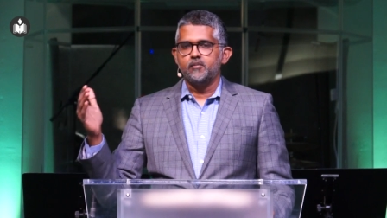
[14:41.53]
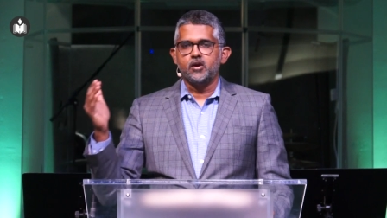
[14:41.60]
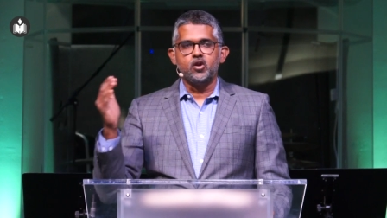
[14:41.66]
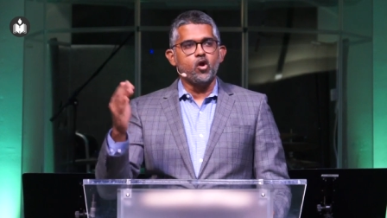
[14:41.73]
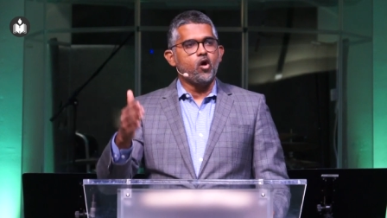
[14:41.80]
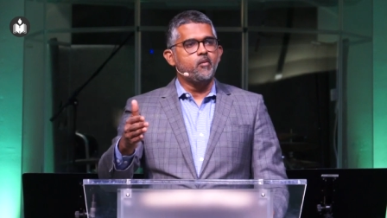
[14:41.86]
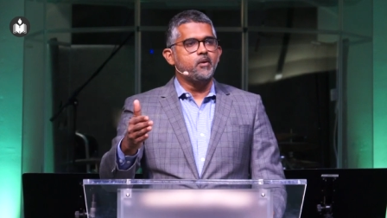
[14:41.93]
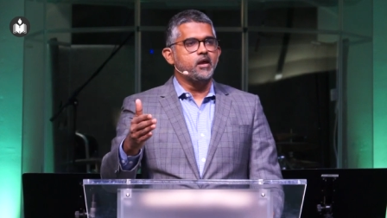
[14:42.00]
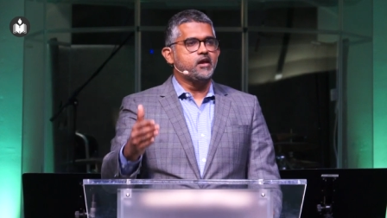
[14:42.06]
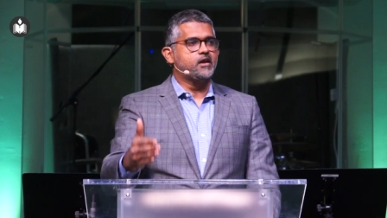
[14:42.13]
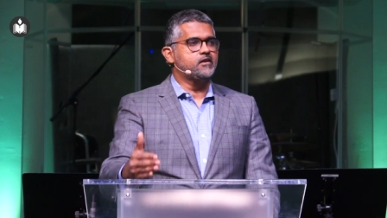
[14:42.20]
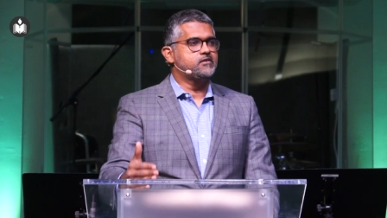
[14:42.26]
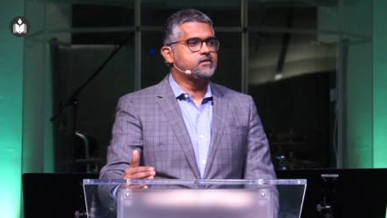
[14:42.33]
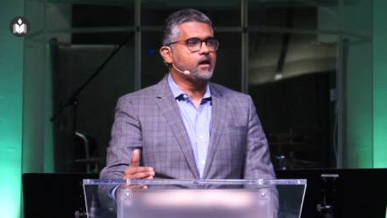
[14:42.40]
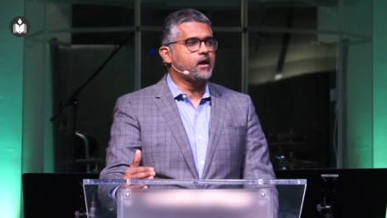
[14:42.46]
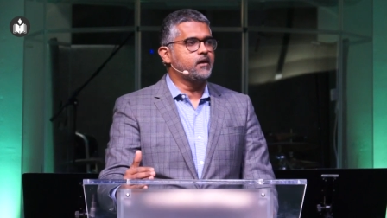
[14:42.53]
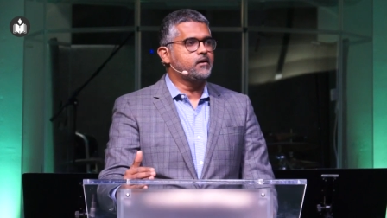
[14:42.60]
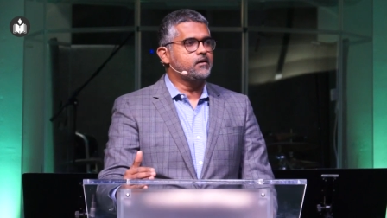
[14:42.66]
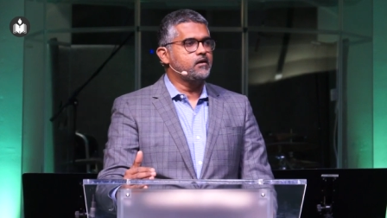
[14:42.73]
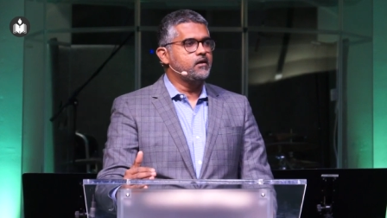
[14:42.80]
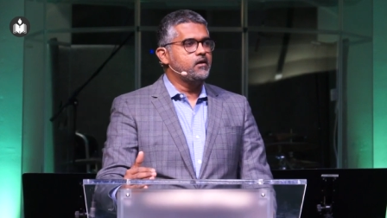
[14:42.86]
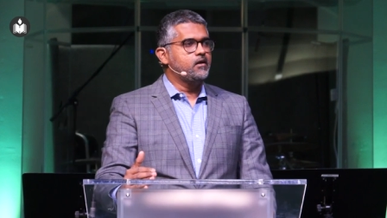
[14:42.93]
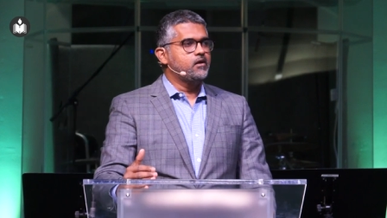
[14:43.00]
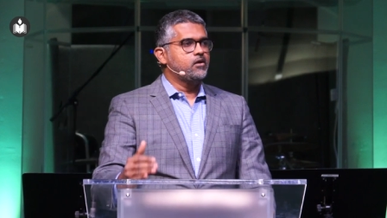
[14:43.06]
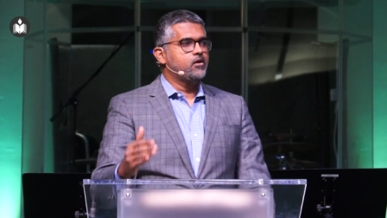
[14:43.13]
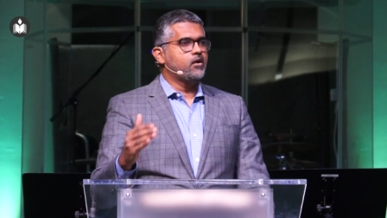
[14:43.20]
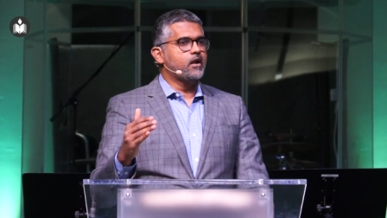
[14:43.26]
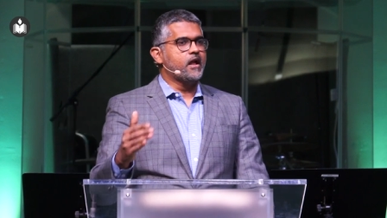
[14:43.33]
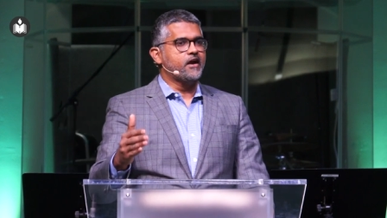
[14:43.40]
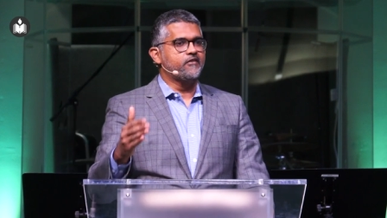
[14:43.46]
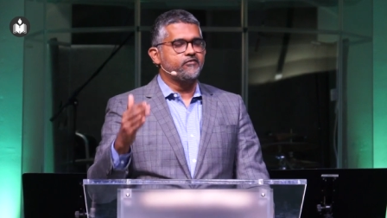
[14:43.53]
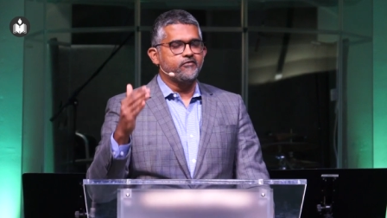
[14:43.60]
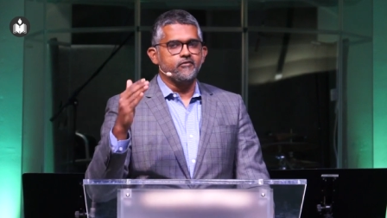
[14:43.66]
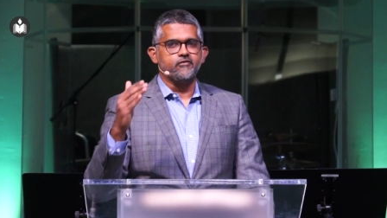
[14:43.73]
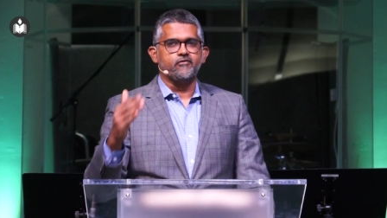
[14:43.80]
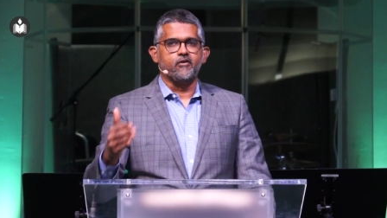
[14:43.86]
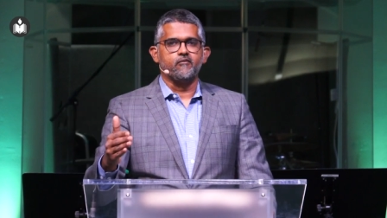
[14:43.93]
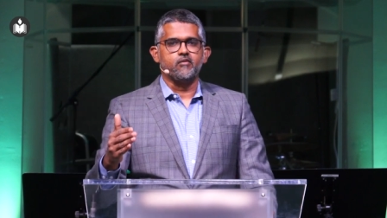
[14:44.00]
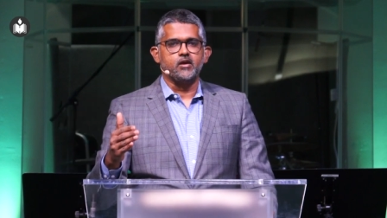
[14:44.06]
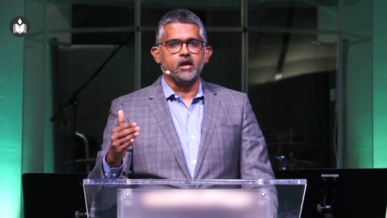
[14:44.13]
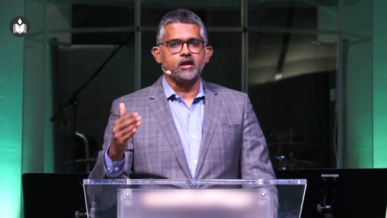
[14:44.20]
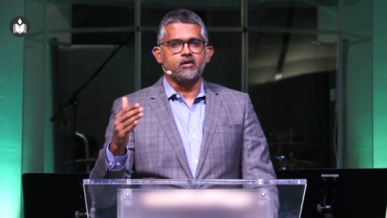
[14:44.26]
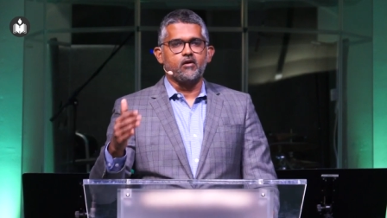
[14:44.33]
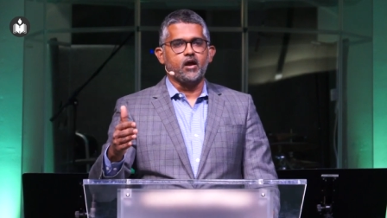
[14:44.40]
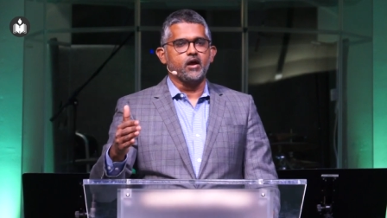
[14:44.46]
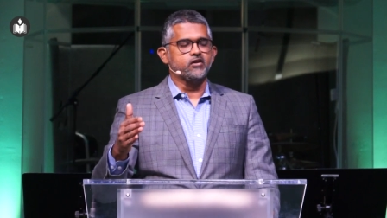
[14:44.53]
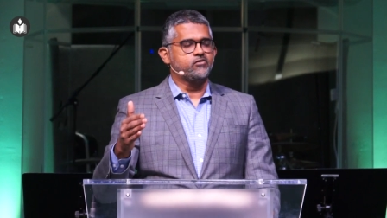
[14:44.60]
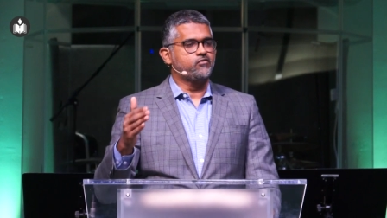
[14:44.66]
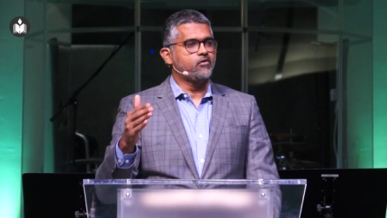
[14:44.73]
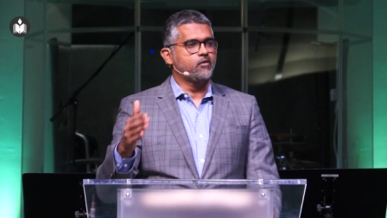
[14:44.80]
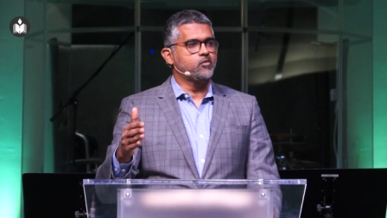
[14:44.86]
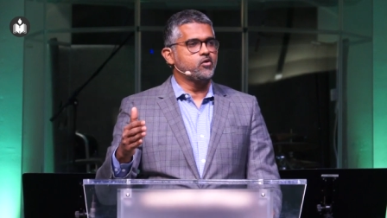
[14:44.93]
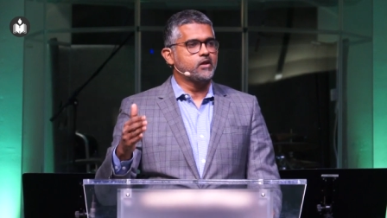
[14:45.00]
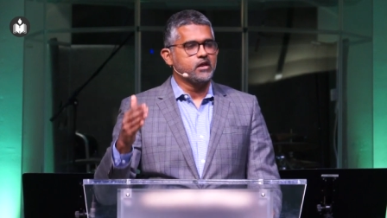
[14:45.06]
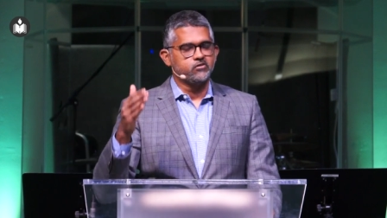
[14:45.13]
but nobody can take your life from in Christ from you.